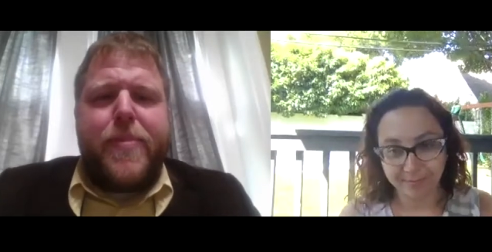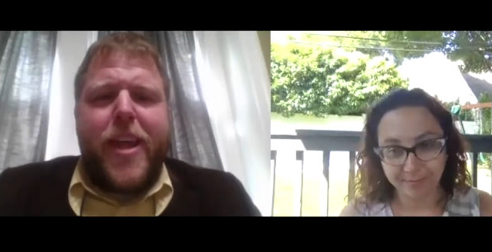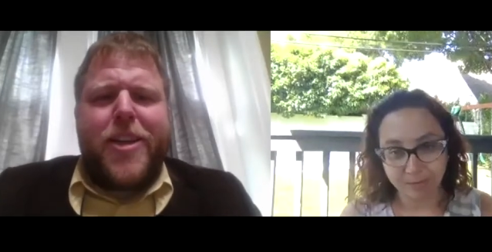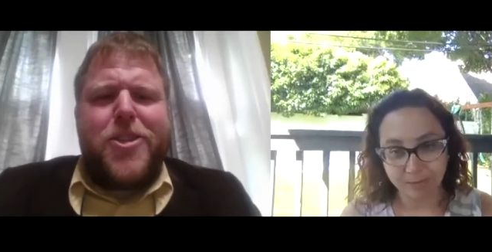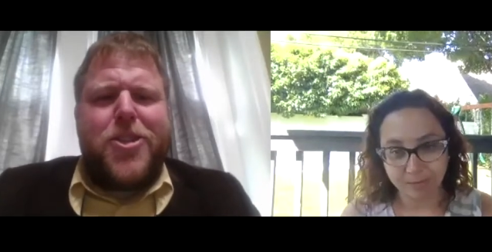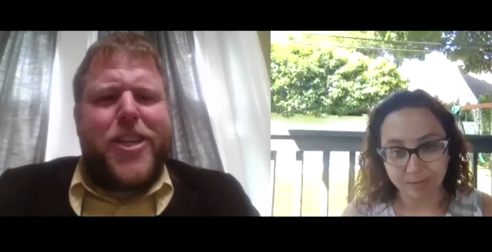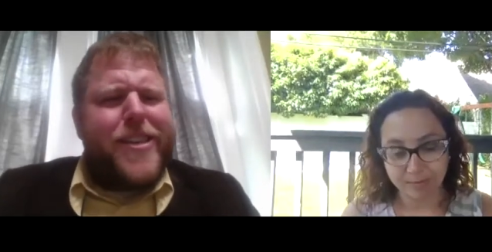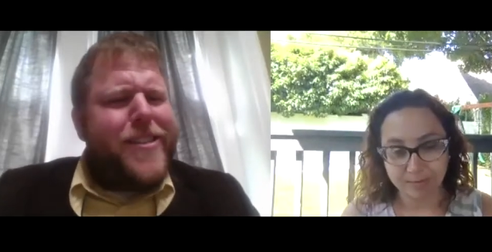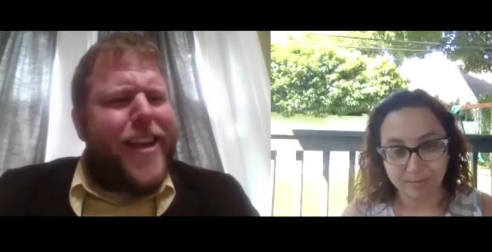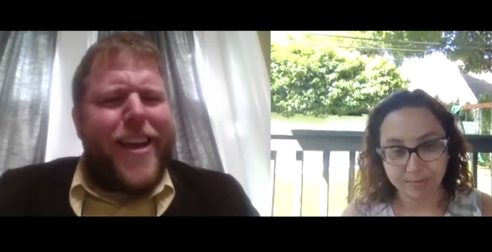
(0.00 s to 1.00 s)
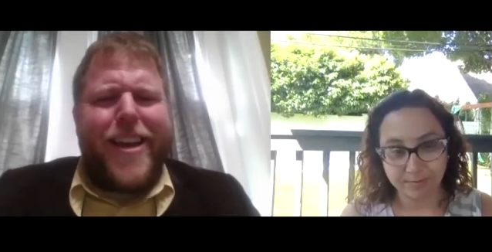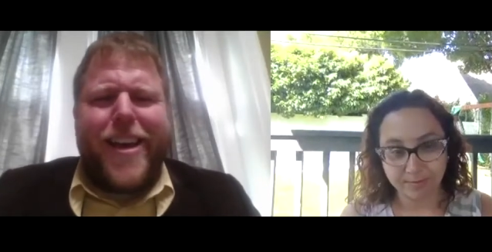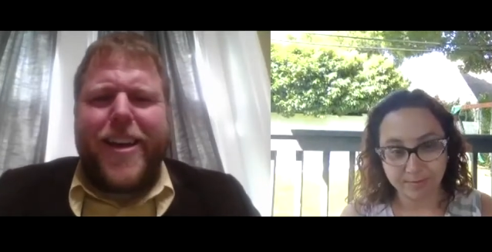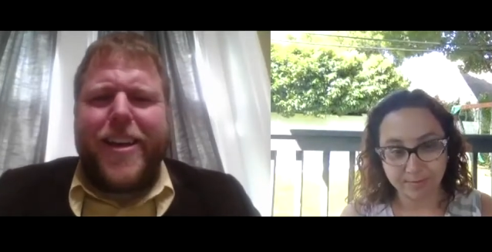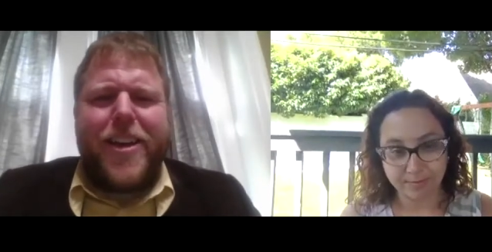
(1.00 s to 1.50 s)
Speaker 1: she is a
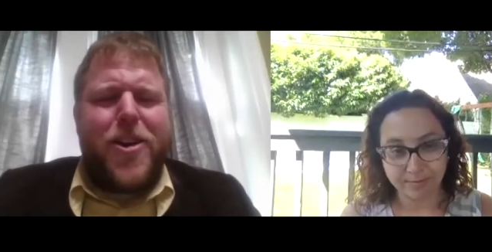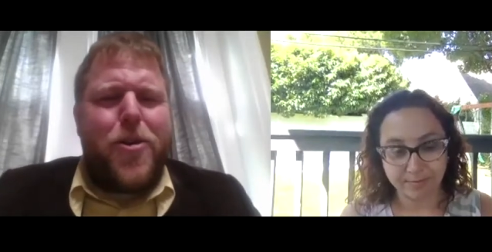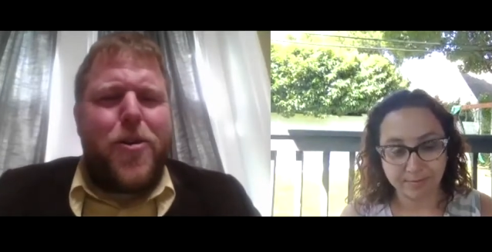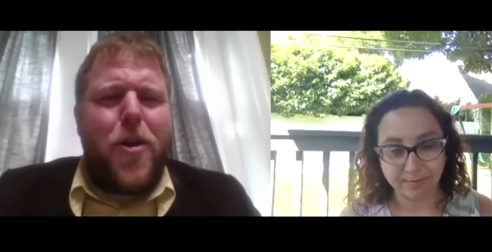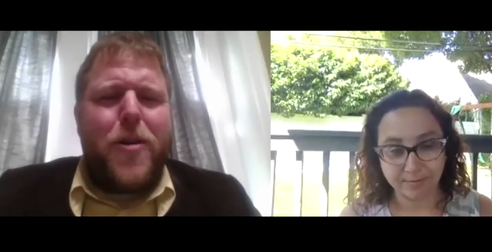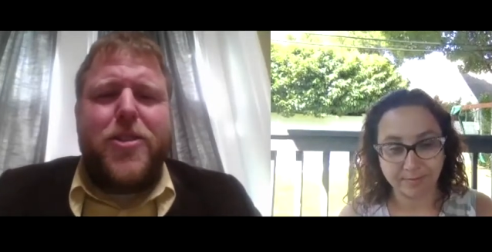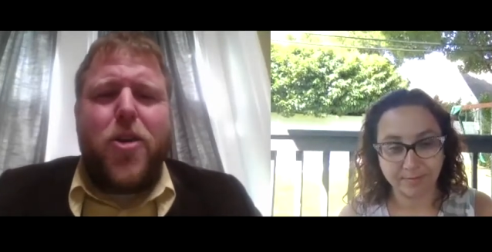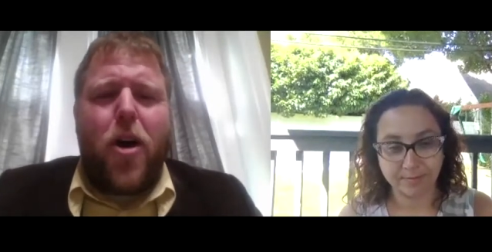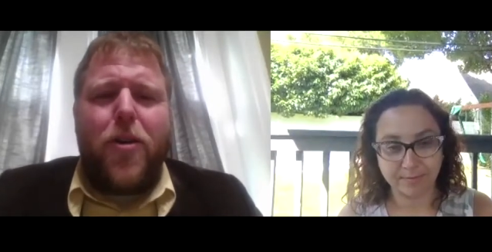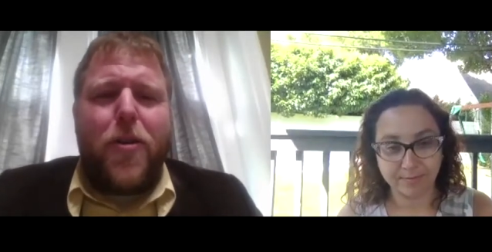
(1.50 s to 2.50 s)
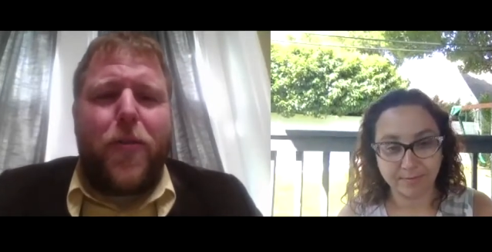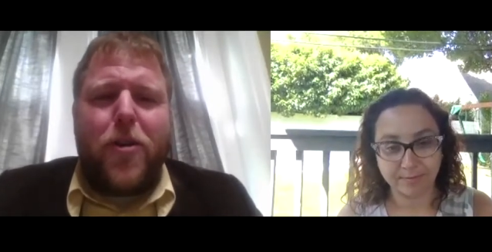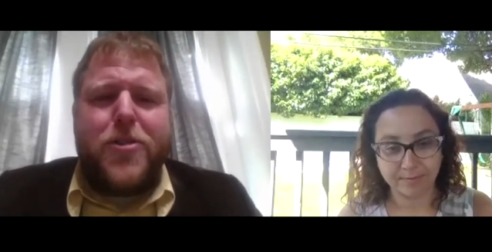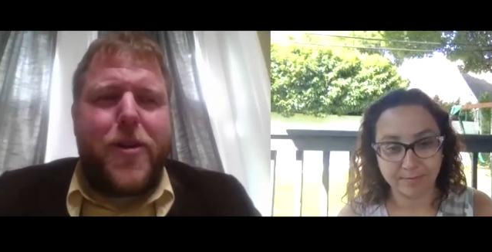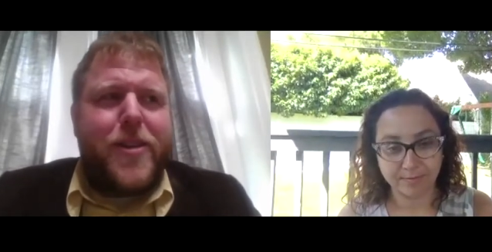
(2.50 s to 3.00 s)
uh, you know I always call her refer
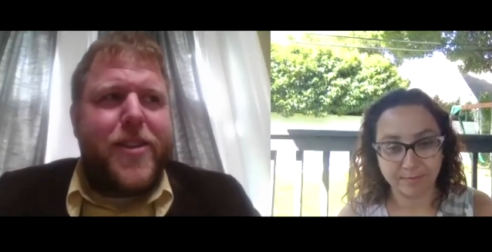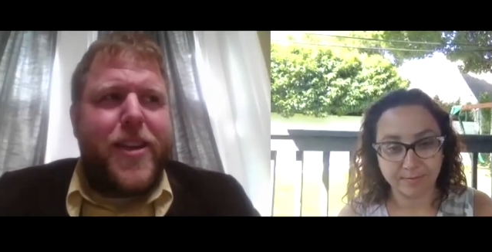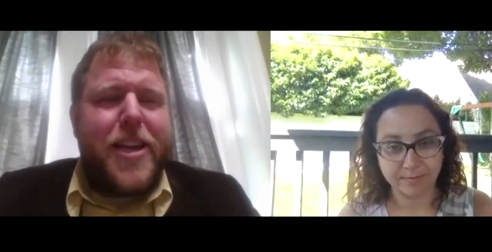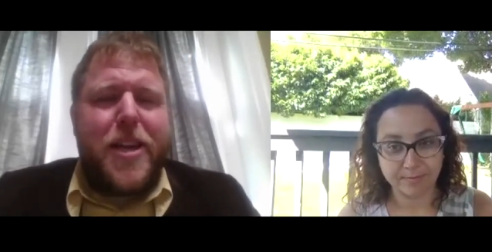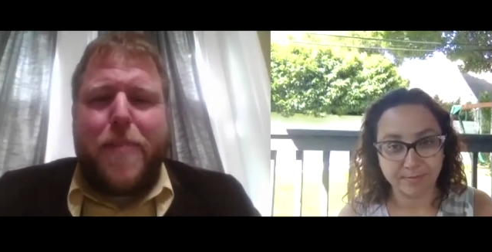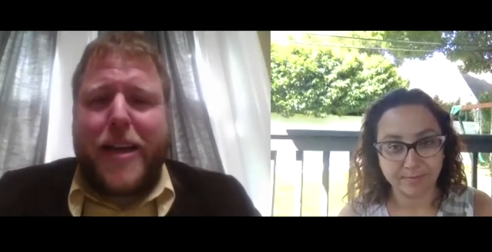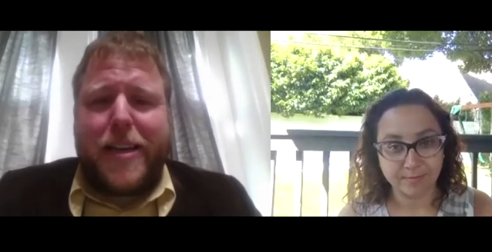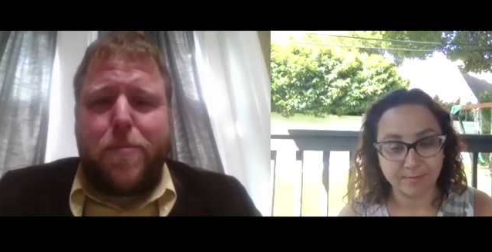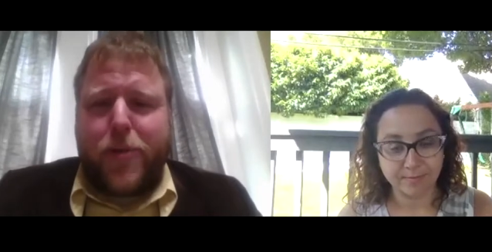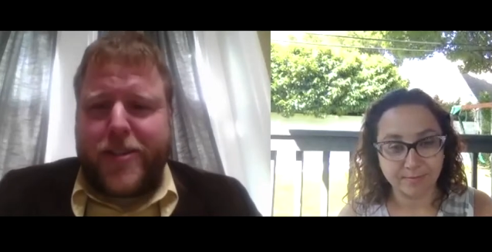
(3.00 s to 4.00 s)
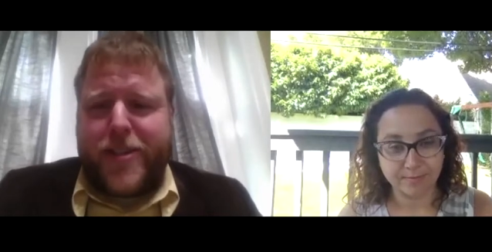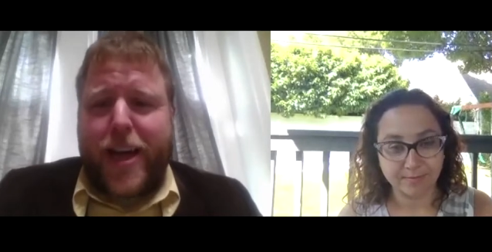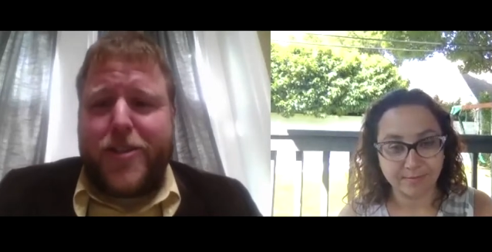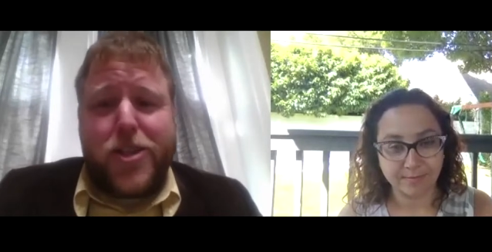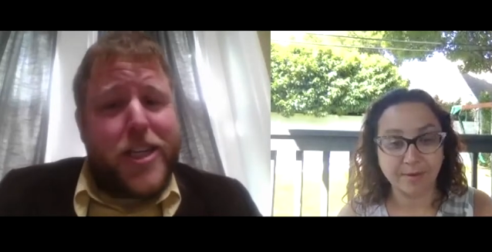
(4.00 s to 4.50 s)
to as an independent
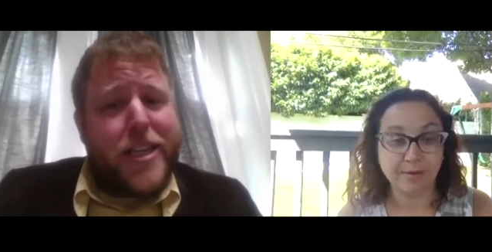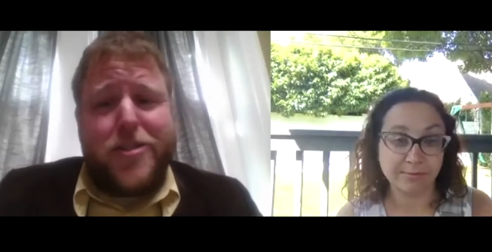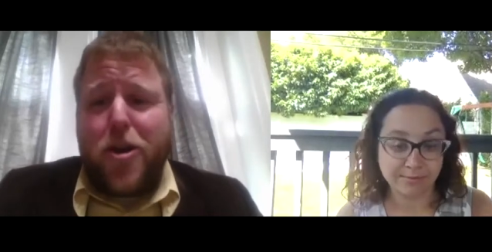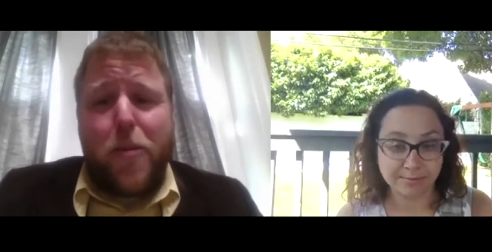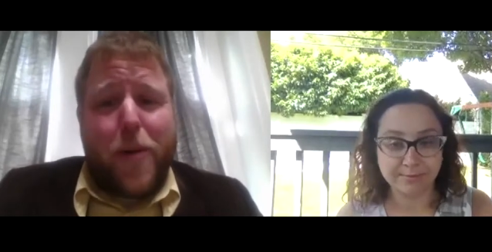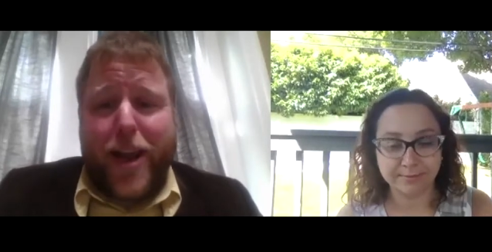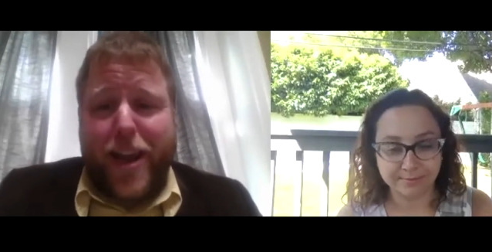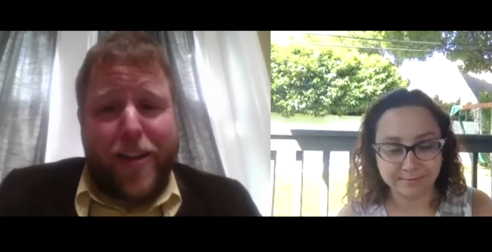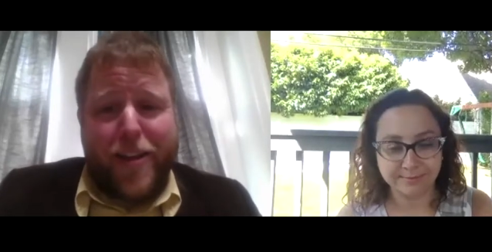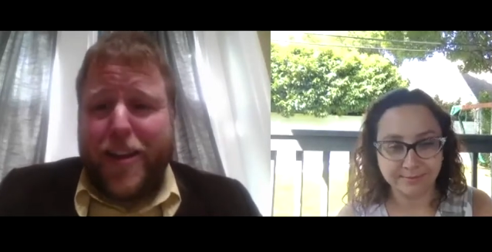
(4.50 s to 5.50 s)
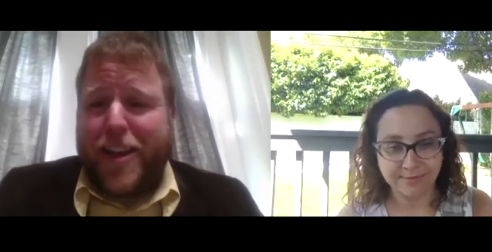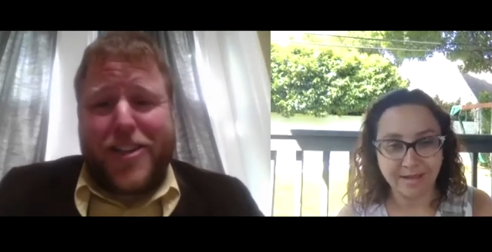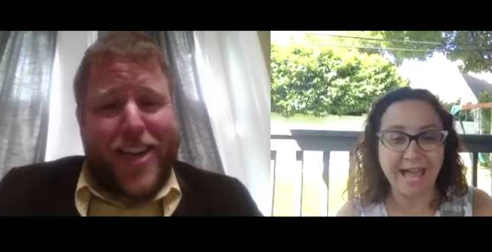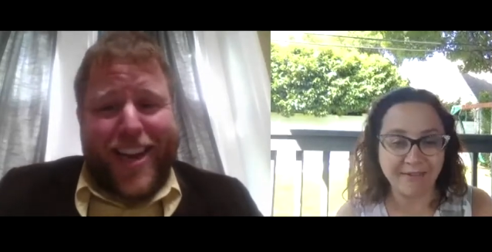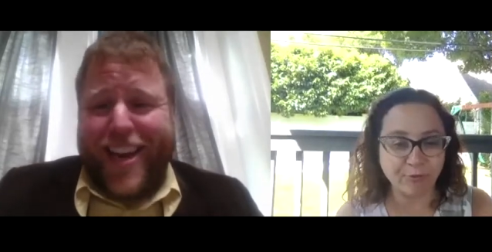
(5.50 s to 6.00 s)
princess. She needs nobody.
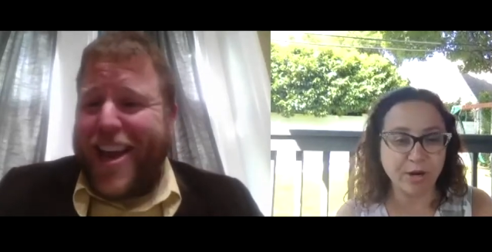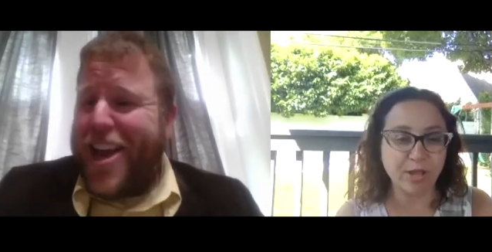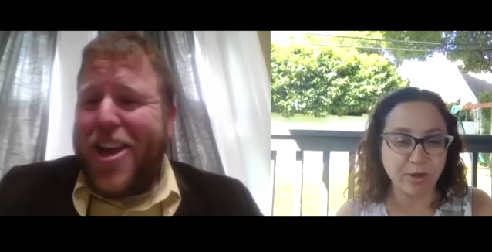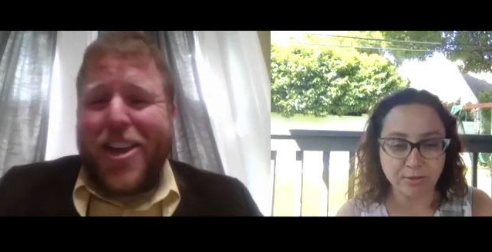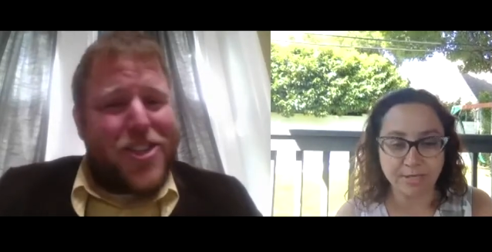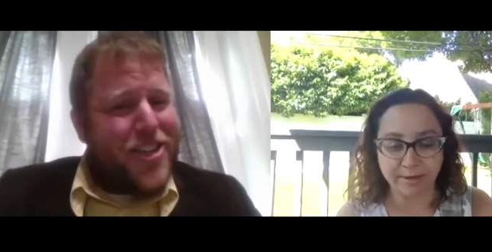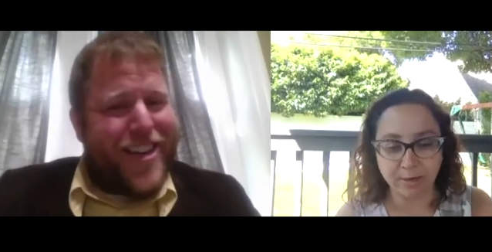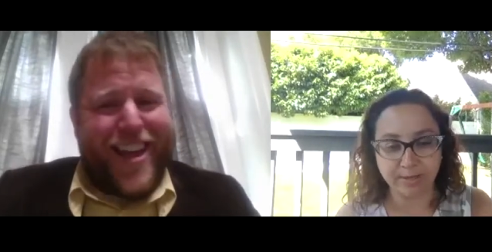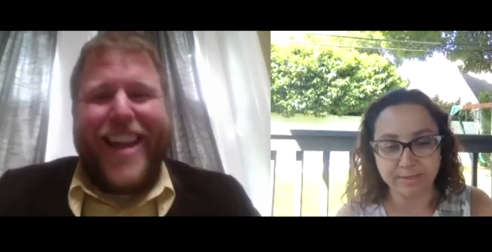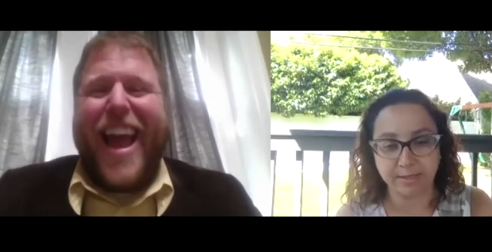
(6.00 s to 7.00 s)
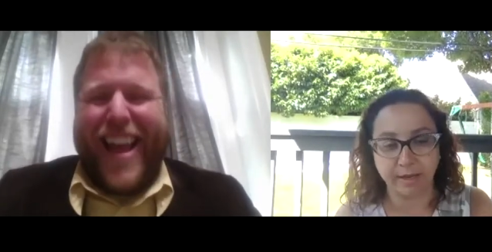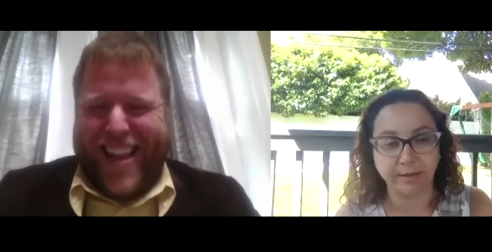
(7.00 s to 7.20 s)
Speaker 2: I have one of those. I know what it's like.